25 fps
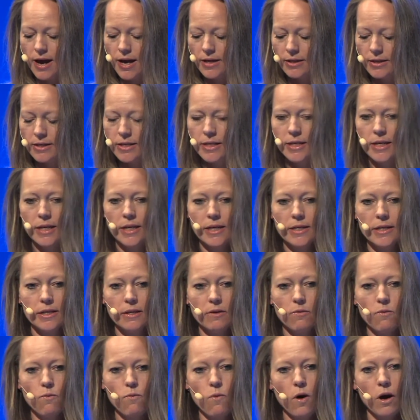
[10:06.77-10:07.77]
add
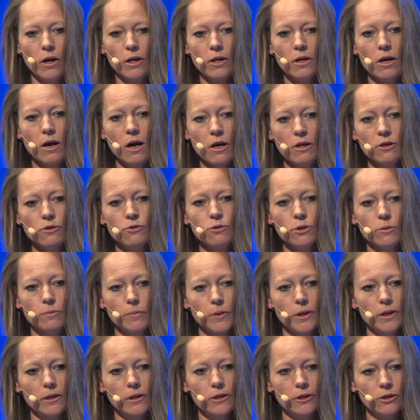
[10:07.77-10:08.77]
nearly
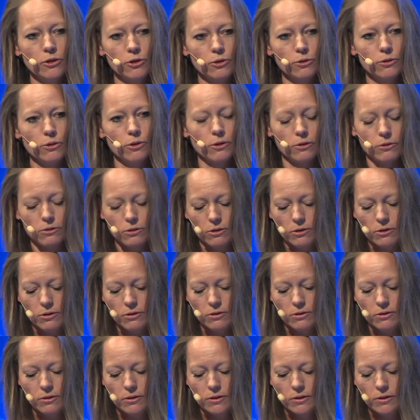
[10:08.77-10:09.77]
100 billion
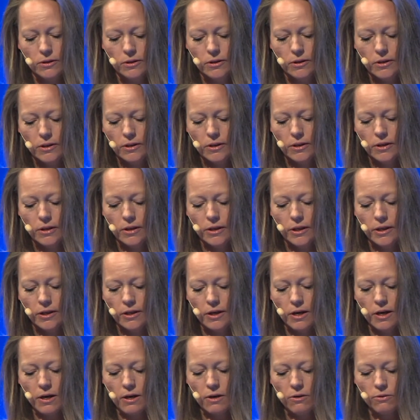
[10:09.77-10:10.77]
euros
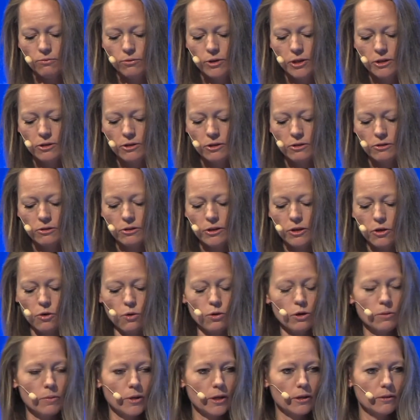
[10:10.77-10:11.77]
in our region's
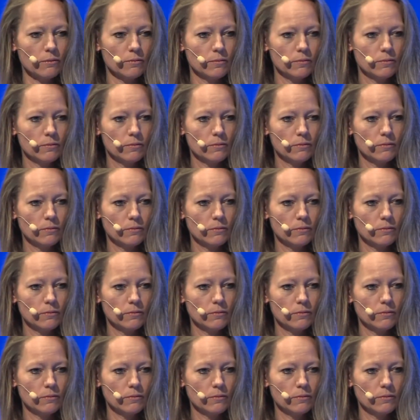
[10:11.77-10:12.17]
economy.